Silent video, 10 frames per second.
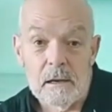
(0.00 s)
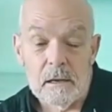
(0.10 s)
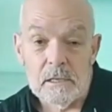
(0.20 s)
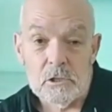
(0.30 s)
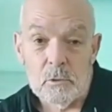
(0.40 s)

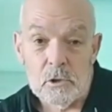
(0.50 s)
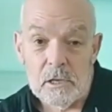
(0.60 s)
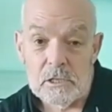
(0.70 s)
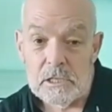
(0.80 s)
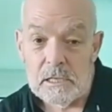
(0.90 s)

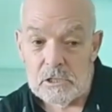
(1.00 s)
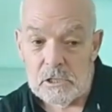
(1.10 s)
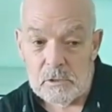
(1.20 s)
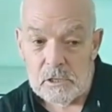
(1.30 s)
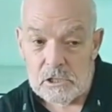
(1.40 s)
experiencing
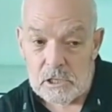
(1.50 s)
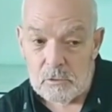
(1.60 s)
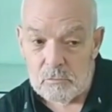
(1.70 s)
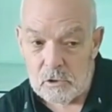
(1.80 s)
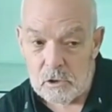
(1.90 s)
some
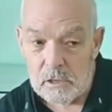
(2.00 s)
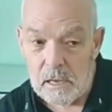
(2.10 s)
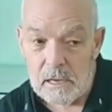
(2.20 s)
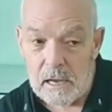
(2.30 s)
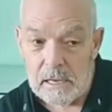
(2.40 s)
discomfort,
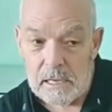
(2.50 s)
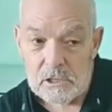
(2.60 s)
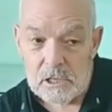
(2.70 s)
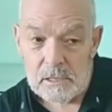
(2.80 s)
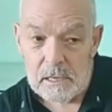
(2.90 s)
and I can
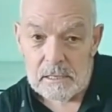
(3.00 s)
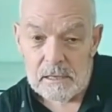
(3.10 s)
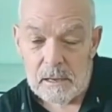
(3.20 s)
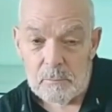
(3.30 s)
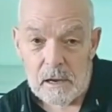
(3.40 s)
gently
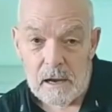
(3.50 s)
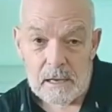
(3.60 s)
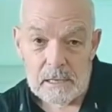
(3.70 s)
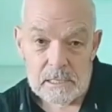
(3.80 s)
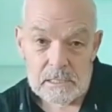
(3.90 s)
take my
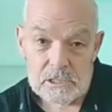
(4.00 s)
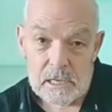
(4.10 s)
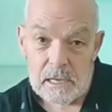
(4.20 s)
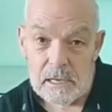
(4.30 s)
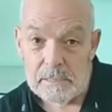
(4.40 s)
hands and
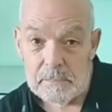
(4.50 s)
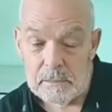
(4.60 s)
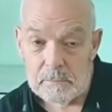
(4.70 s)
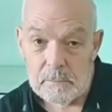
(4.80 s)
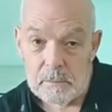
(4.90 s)
say,
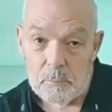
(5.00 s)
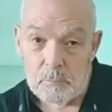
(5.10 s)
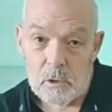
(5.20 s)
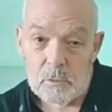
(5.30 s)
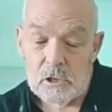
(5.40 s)

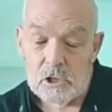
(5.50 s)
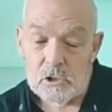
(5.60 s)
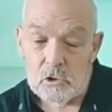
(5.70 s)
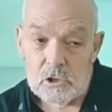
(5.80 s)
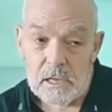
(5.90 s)

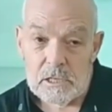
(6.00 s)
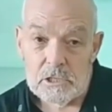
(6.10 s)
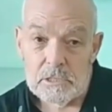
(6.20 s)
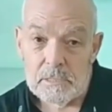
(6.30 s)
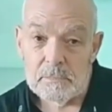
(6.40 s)
permission to
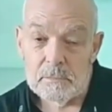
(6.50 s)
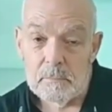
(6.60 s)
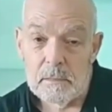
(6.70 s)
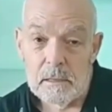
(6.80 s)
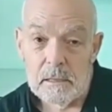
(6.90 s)
test,
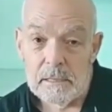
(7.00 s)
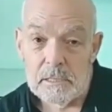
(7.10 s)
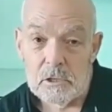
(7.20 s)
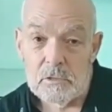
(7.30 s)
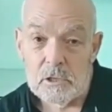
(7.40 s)

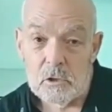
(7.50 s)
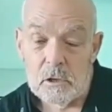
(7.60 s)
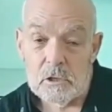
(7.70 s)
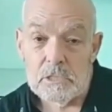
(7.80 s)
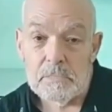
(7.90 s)

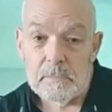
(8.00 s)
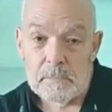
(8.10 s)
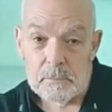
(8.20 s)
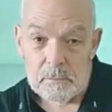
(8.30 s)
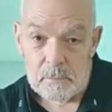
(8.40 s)
interference,
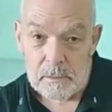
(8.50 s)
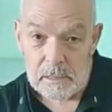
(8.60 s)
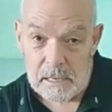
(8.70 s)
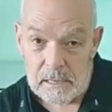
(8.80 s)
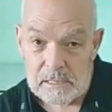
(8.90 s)

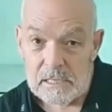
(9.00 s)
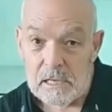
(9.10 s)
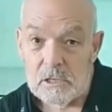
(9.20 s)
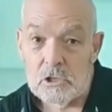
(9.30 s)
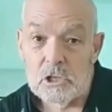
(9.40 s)
dense
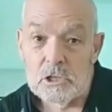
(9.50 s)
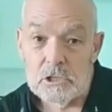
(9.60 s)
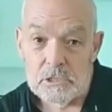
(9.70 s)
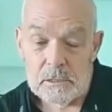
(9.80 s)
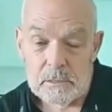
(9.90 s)

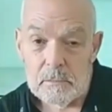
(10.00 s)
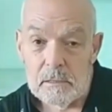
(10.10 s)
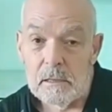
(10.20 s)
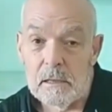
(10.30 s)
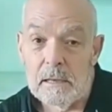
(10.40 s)
energies,
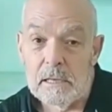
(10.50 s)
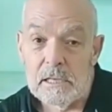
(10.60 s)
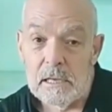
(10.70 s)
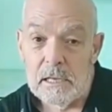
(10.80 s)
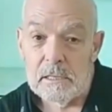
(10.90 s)
a
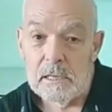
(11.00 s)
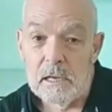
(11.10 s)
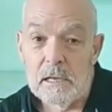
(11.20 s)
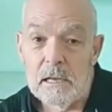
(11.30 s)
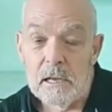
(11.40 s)

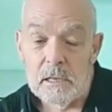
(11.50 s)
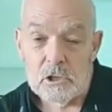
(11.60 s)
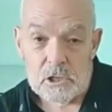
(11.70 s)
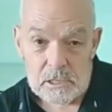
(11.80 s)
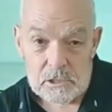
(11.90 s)
significant
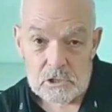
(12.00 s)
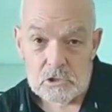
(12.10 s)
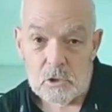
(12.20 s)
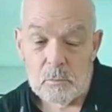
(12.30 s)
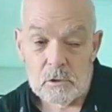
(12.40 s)
energetic
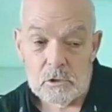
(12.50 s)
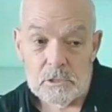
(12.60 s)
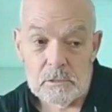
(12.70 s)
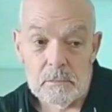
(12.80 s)
disturbance.